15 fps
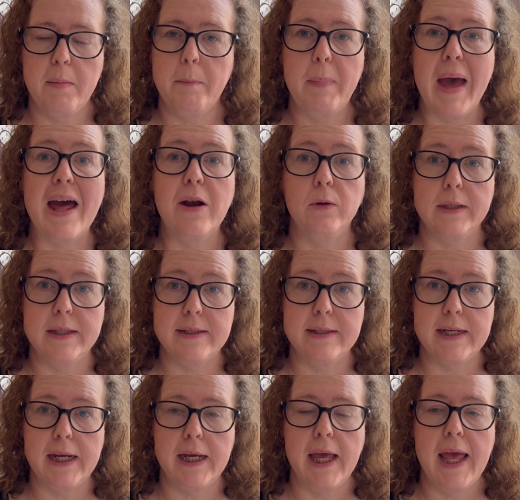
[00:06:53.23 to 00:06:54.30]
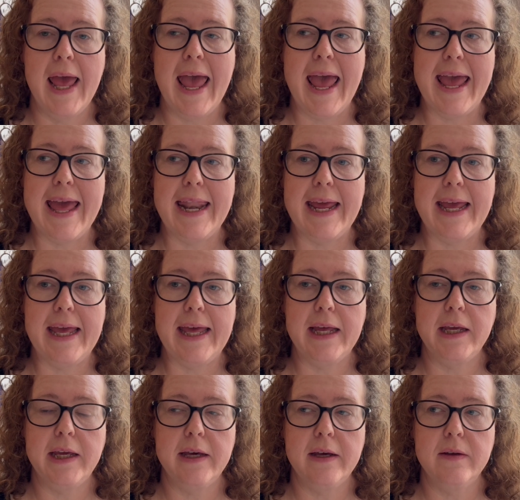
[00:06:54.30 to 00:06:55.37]
pattern listing, and
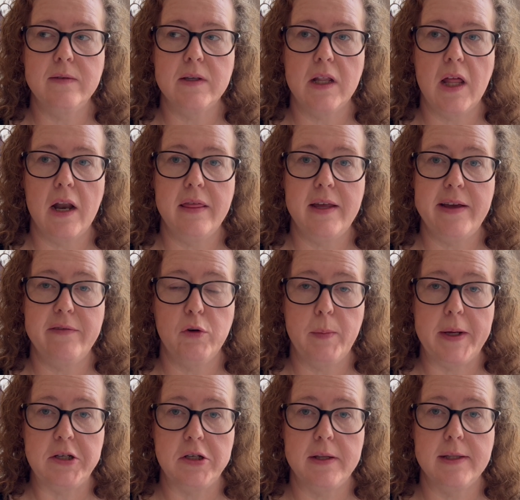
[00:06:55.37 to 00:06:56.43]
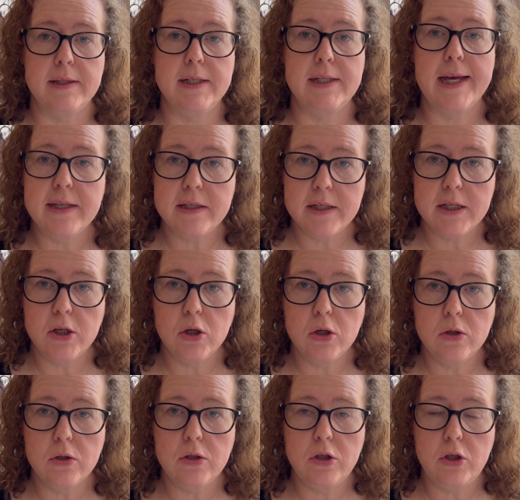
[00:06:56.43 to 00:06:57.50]
it gives a lot of the information that the test
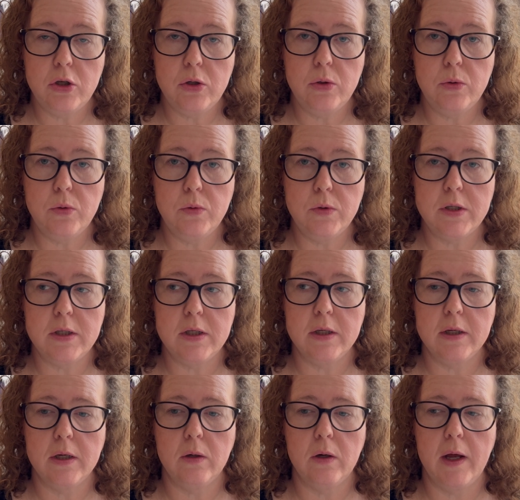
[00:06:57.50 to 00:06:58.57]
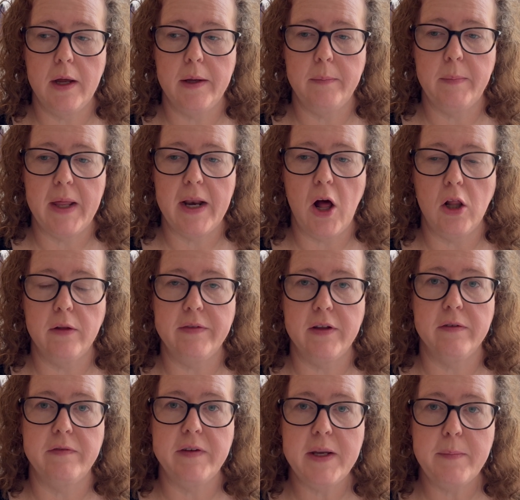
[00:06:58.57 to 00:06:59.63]
knitters used, and all of their
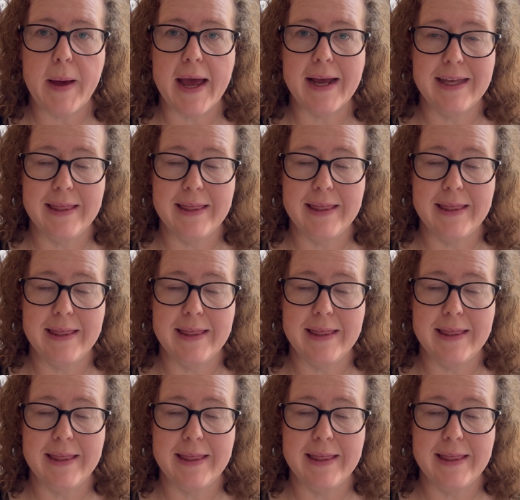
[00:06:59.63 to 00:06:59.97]
feedback